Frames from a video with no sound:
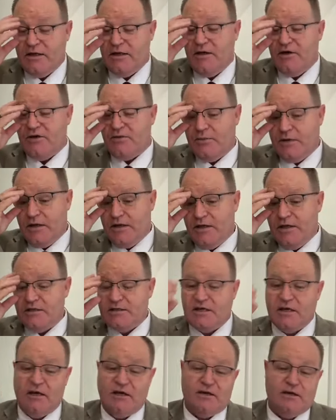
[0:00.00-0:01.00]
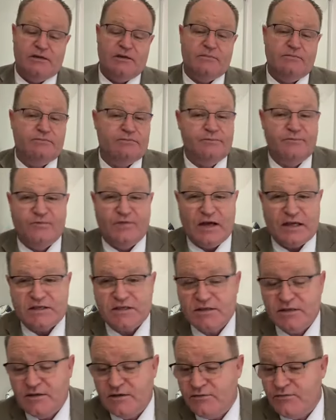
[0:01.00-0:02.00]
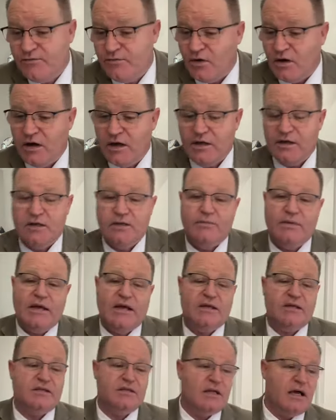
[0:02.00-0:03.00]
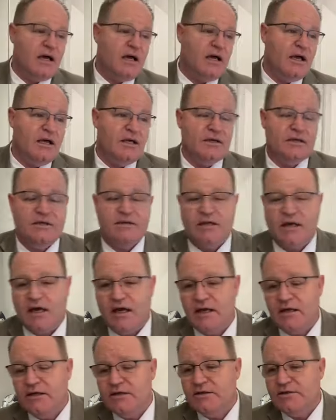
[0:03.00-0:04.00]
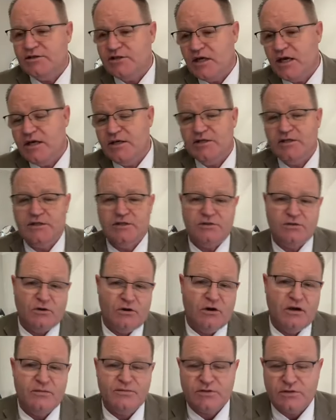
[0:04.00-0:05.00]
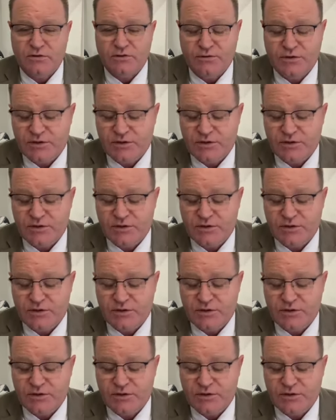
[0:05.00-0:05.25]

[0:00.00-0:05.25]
You know what I mean? He's going fussing and fighting about a day and a date and changing times and